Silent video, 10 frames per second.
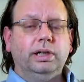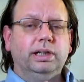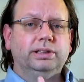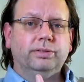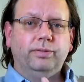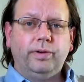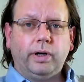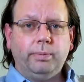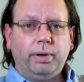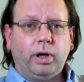It's a
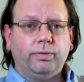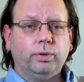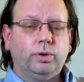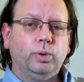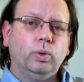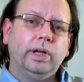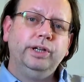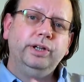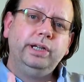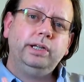very powerful tool, and
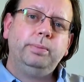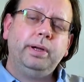you need to be